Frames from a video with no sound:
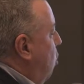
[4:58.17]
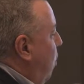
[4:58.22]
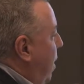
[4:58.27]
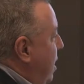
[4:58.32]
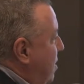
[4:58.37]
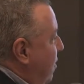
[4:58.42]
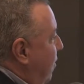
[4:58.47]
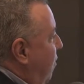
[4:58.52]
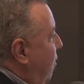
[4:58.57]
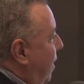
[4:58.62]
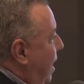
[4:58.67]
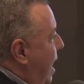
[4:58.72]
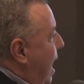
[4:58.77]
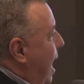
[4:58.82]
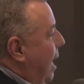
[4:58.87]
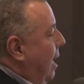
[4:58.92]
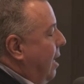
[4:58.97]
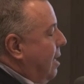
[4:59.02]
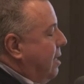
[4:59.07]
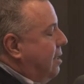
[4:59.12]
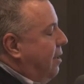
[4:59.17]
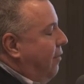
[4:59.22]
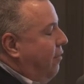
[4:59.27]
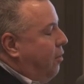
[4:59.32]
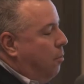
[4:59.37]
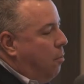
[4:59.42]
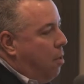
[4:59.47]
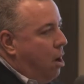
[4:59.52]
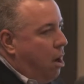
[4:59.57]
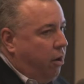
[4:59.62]
reason for that is if
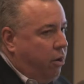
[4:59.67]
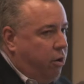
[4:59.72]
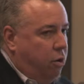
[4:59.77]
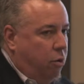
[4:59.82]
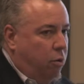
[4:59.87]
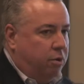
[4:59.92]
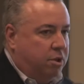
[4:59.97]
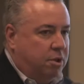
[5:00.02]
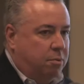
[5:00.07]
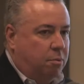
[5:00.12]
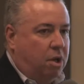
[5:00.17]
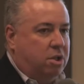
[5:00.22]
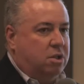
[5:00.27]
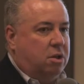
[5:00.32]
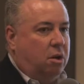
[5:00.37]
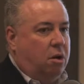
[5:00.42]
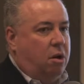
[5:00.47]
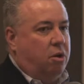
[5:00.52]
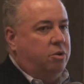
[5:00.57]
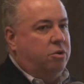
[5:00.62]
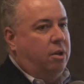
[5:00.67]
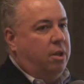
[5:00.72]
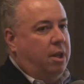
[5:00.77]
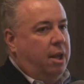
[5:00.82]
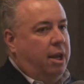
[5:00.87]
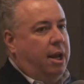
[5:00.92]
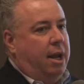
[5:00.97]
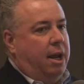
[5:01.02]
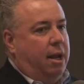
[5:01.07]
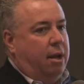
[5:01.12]
the molecule is much larger than
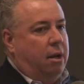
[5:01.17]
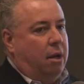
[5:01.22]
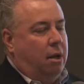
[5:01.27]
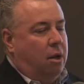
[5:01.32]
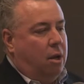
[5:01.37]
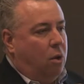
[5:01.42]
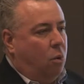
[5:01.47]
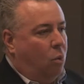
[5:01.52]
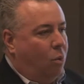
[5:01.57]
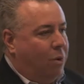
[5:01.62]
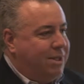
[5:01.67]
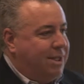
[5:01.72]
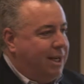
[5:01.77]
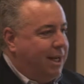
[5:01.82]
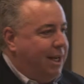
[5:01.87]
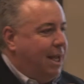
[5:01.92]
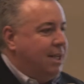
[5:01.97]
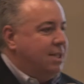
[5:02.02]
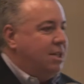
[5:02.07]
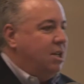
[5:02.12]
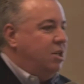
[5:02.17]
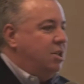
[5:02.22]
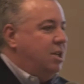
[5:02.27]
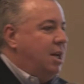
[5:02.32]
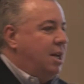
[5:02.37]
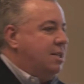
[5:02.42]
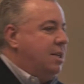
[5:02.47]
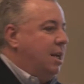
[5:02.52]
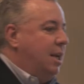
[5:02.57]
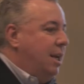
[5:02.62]
that, once it gets
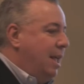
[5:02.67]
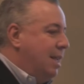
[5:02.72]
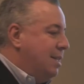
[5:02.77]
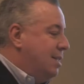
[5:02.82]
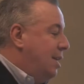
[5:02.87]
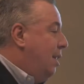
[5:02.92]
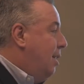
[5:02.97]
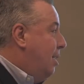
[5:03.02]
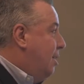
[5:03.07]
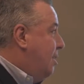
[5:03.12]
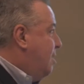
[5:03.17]
ingested and gets into the